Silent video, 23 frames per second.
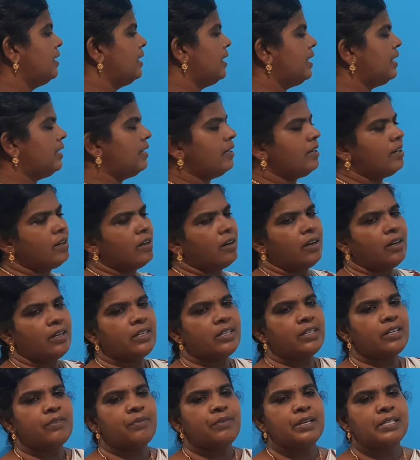he did
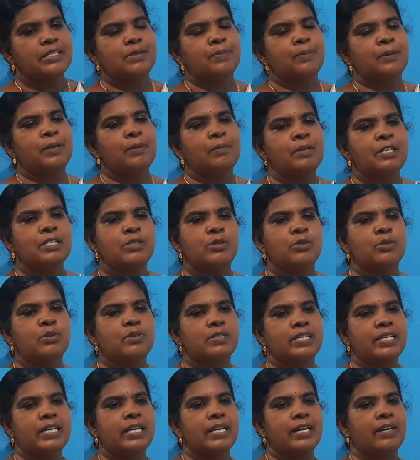lot of experiments
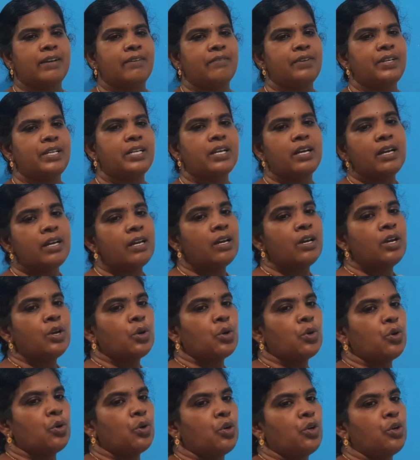using Avena
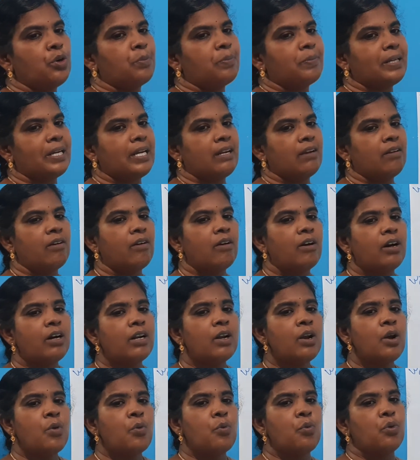coleoptile
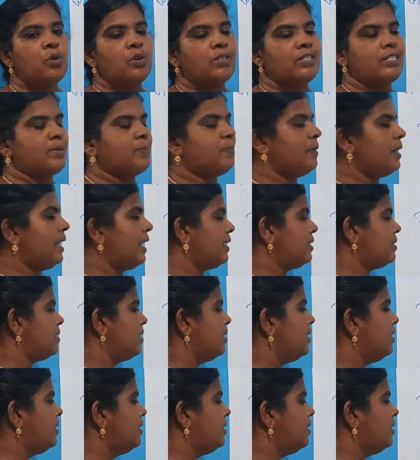or woods plant.